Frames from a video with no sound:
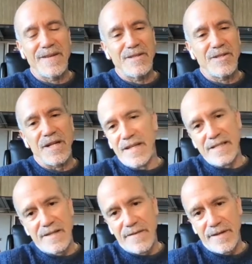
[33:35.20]
John
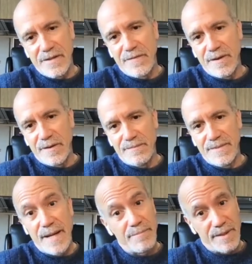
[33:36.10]
Cassavetes' film
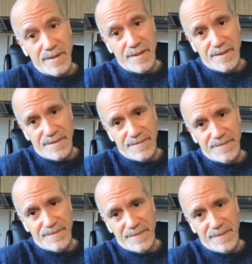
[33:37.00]
Tempest.
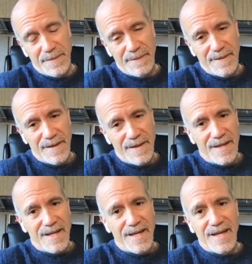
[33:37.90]

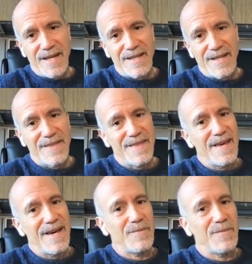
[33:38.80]
And
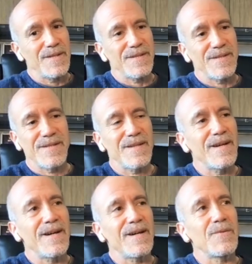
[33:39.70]
that was
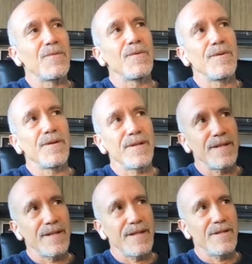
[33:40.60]
a
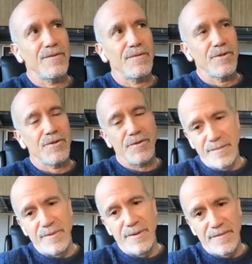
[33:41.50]
really huge
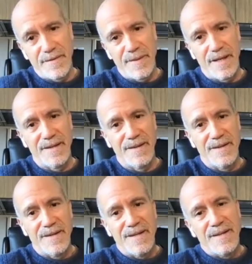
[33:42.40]
turning point for me,
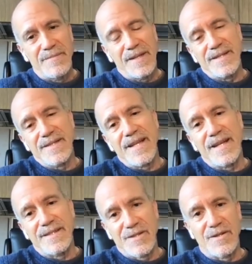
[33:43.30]
because then
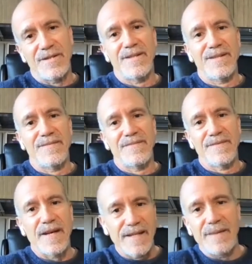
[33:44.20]
I started to
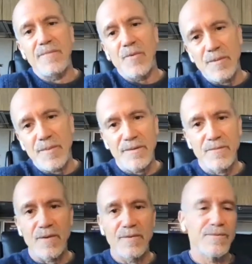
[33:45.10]
find out more about
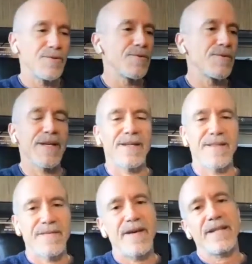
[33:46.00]
Raul Julia and
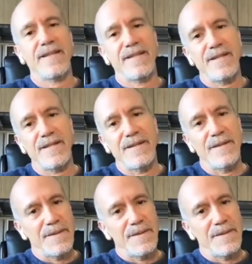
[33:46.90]
the fact that he,